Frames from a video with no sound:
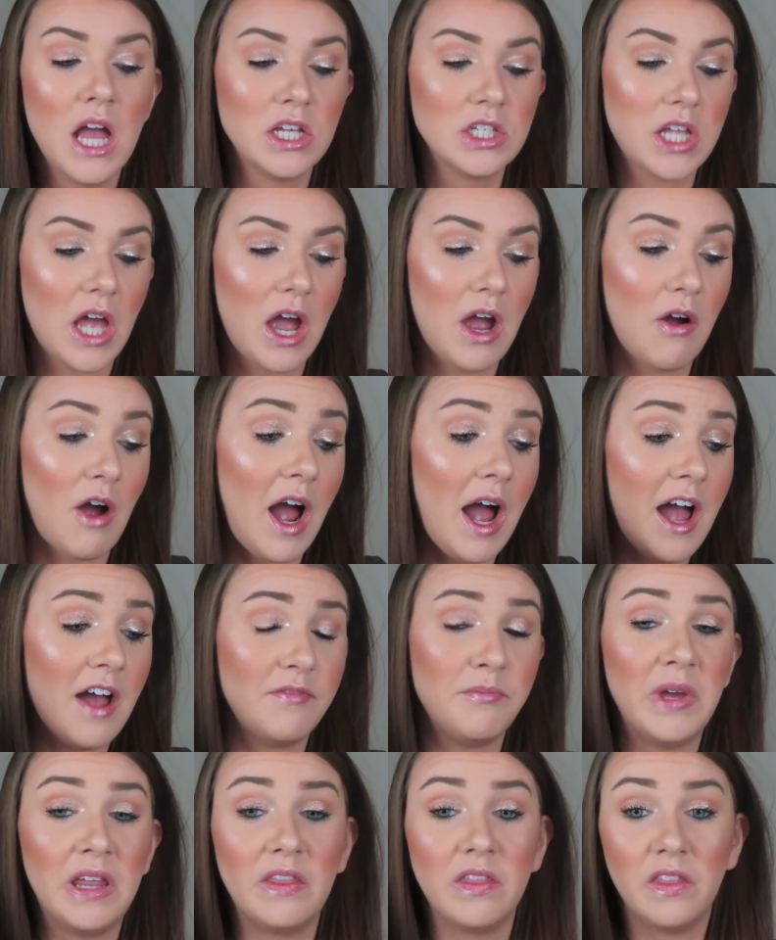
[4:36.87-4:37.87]
So
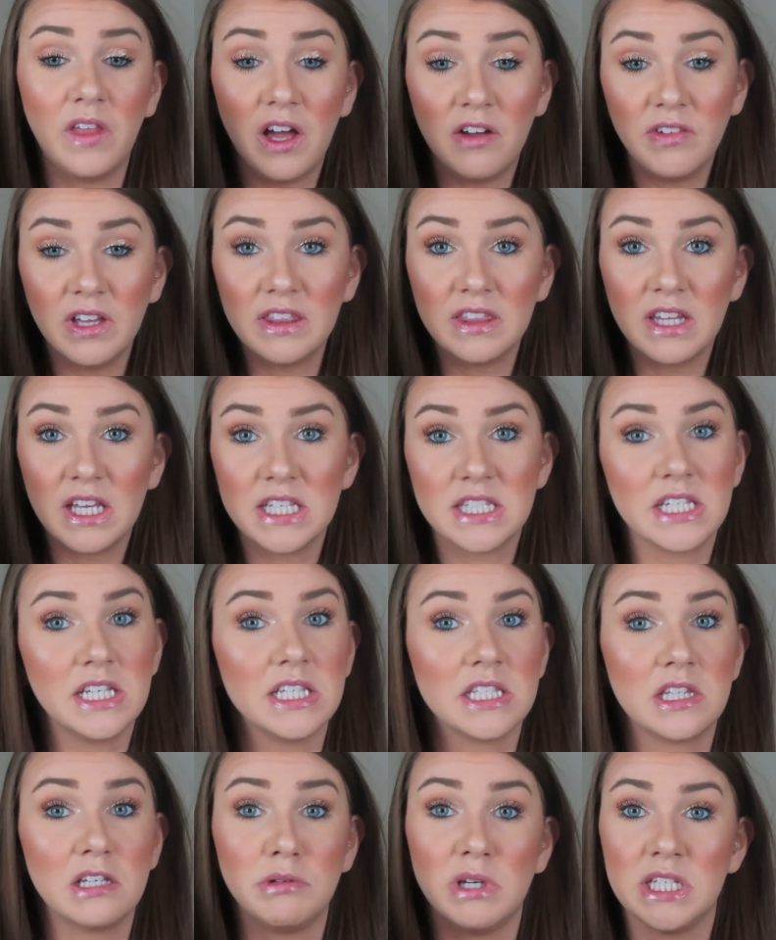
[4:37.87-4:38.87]
I've been loving this.
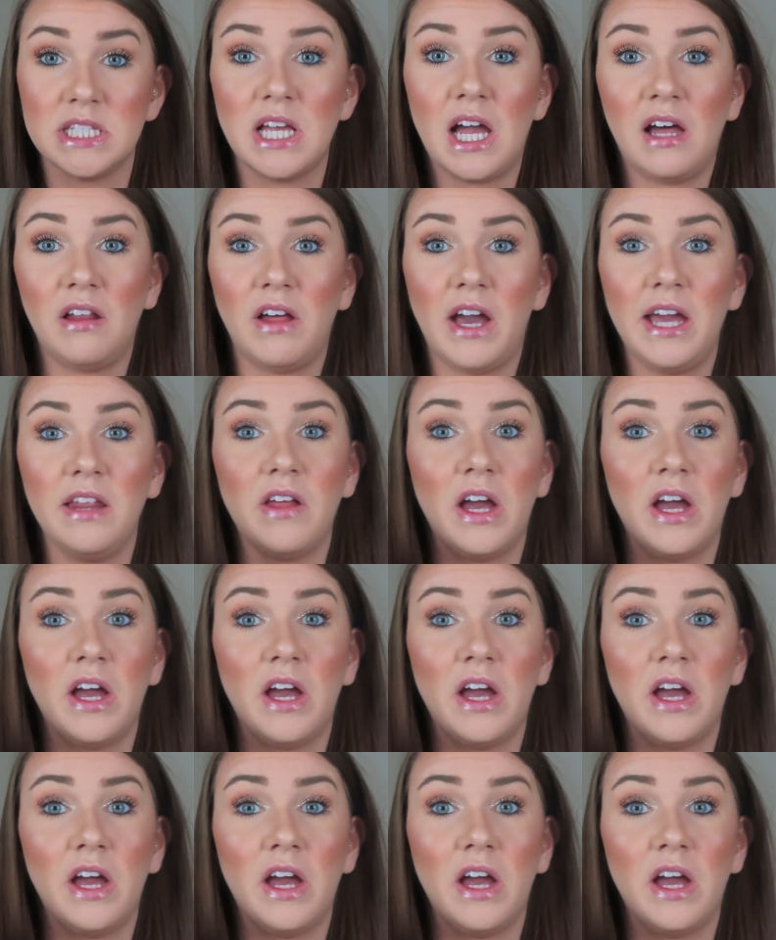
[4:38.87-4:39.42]
It's the best highlight.